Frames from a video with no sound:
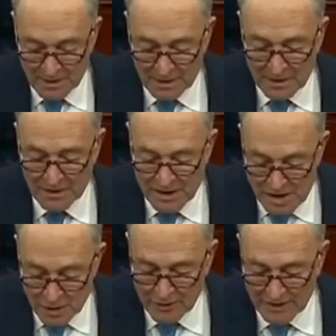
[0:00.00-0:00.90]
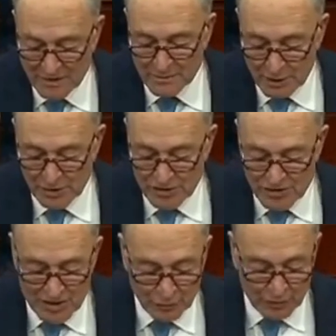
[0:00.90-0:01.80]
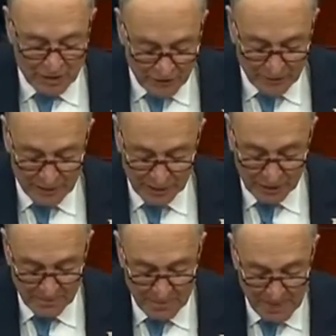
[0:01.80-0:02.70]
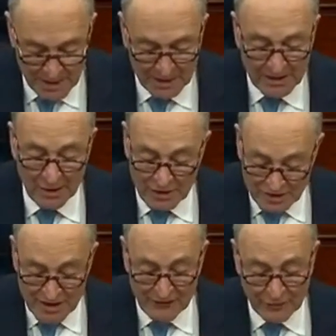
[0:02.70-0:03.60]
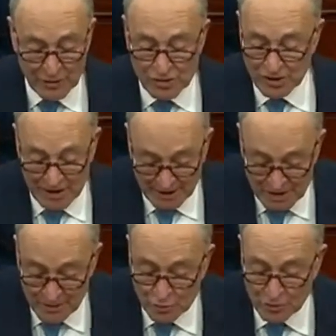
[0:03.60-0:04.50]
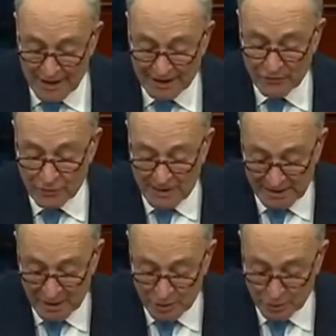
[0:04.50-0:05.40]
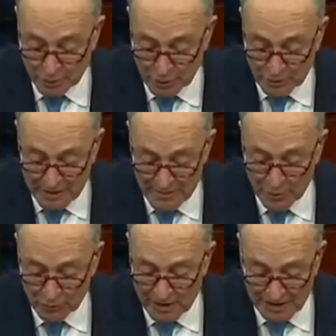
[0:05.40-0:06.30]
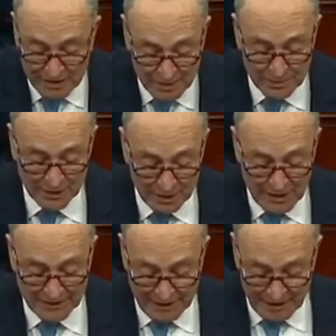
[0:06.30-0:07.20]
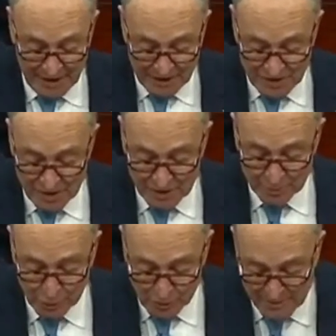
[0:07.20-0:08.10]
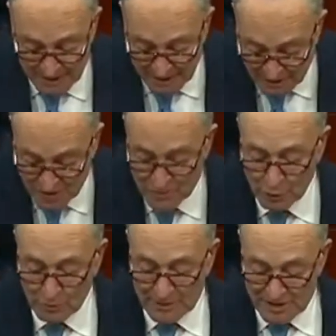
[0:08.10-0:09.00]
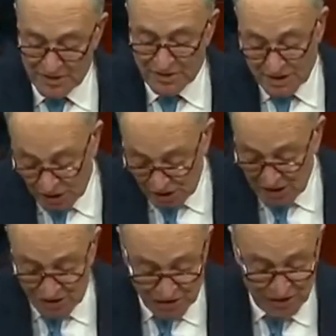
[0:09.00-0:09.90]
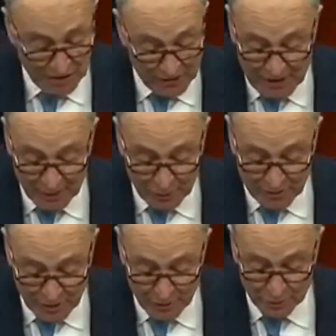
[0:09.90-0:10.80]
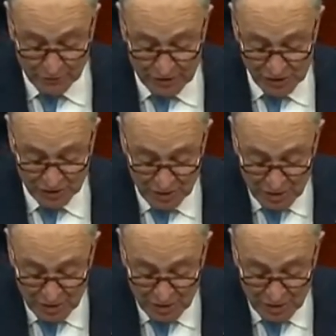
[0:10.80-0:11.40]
in the year-end emergency relief bill. Now, this effort should not subtract from any other program already in the bill, like enhanced unemployment, aid to small business, education, health care, or another provision.